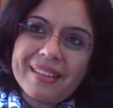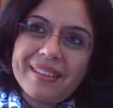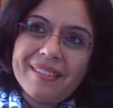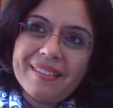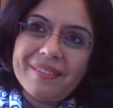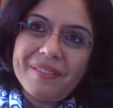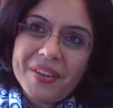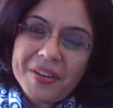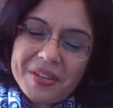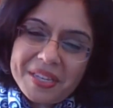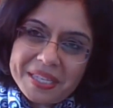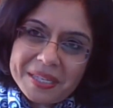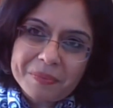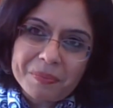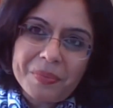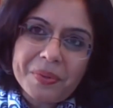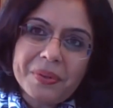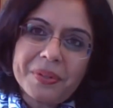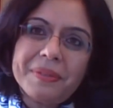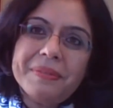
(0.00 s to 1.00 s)
Very
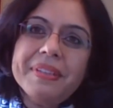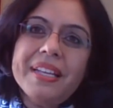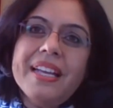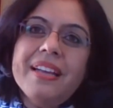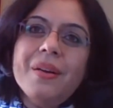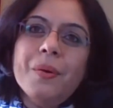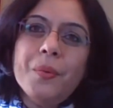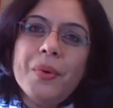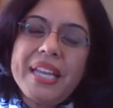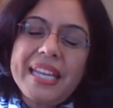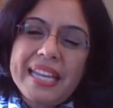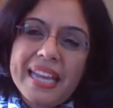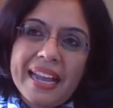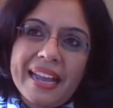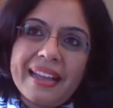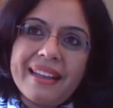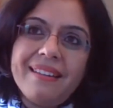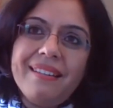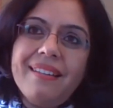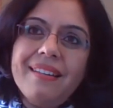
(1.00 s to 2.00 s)
simple. We
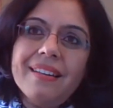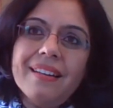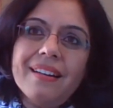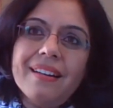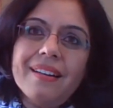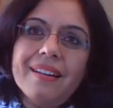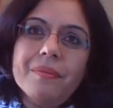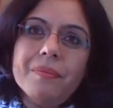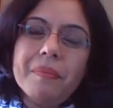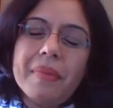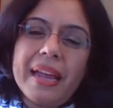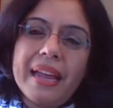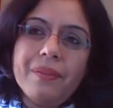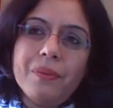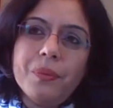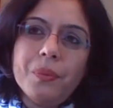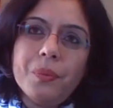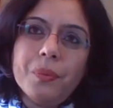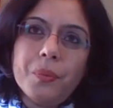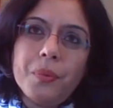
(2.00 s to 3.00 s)
can,
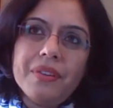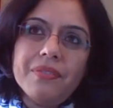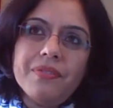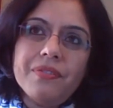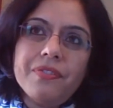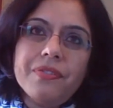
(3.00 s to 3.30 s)
and we